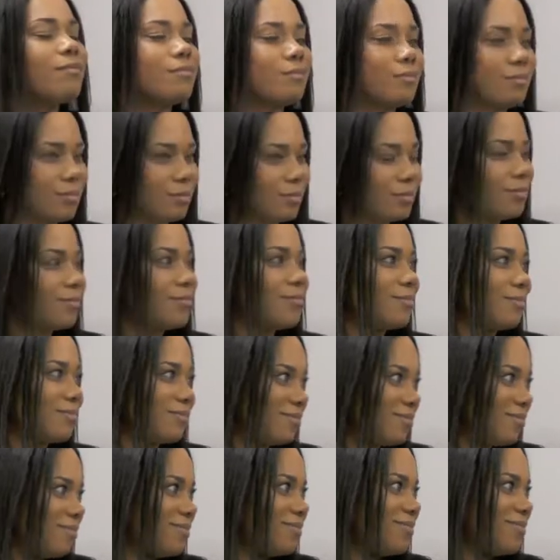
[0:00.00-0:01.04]

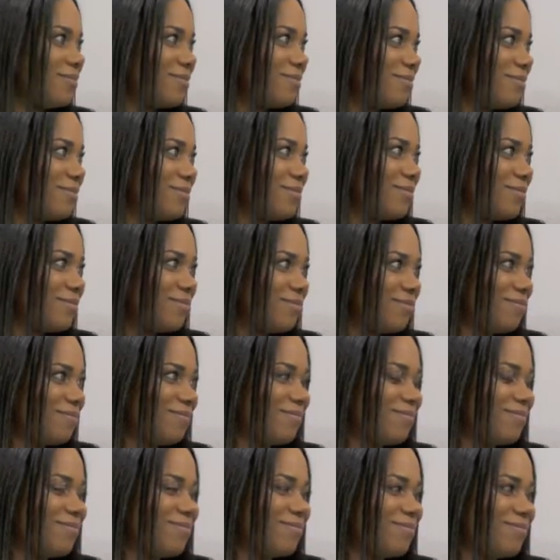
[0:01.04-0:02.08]

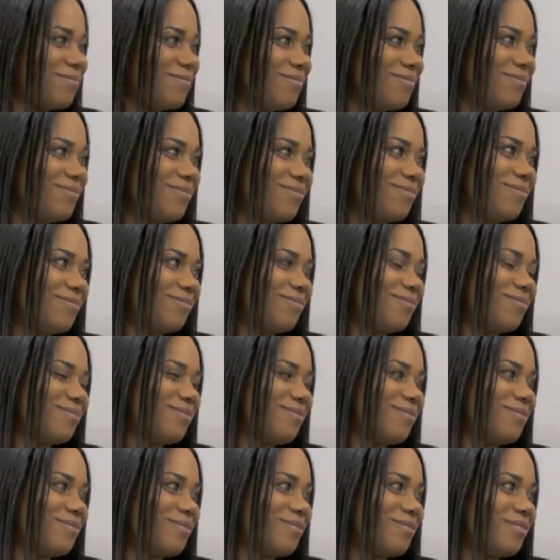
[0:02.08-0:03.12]

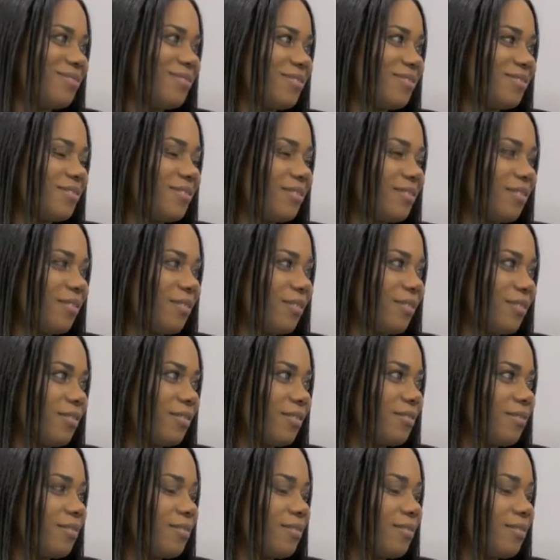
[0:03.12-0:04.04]
(not speaking)